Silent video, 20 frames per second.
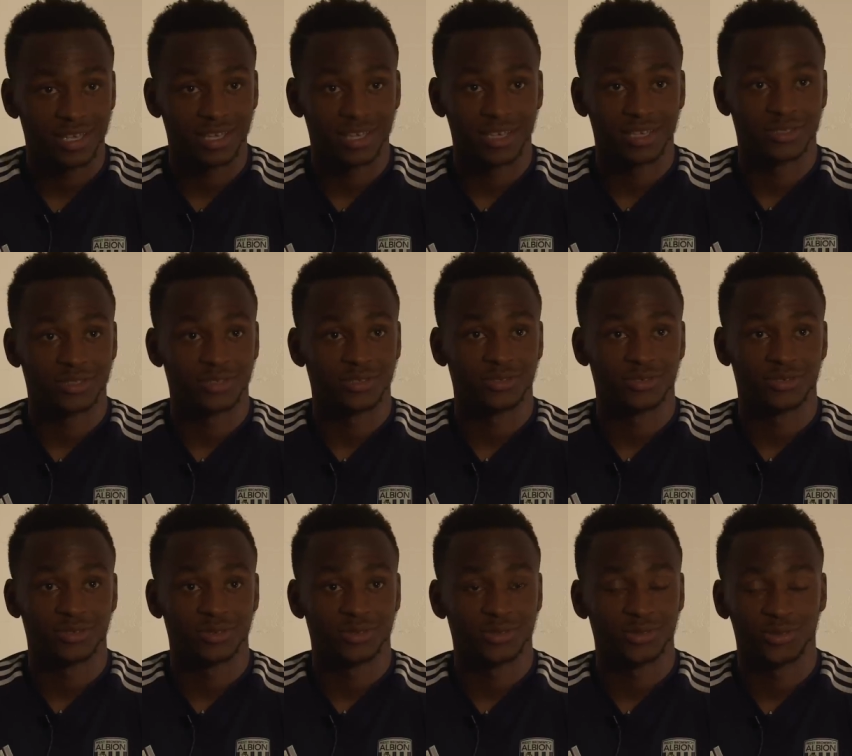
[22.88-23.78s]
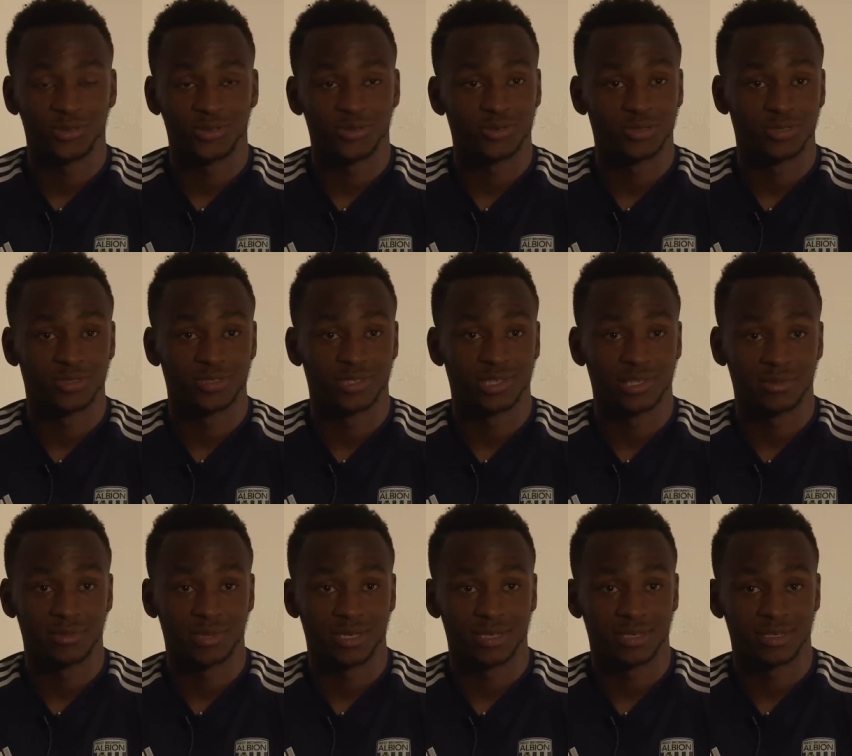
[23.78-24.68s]
get to talk to
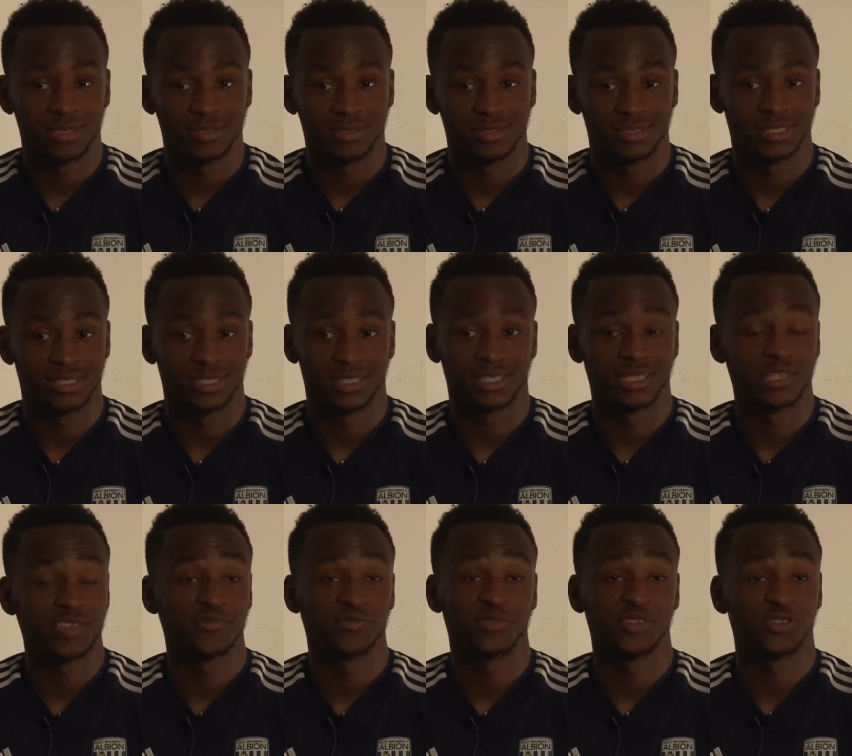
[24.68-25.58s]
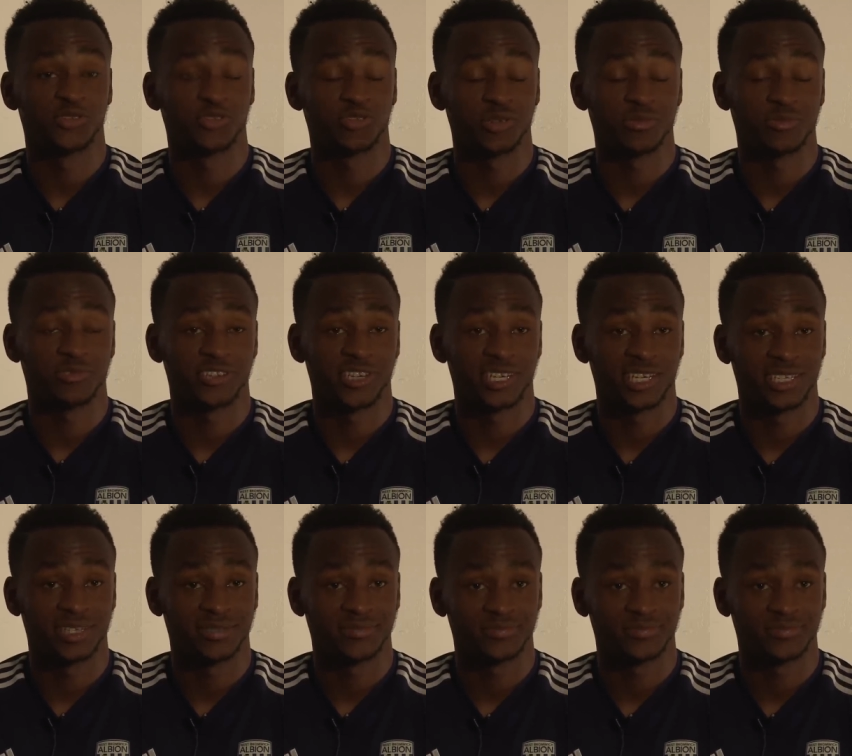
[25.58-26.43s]
them and just live my dream, really.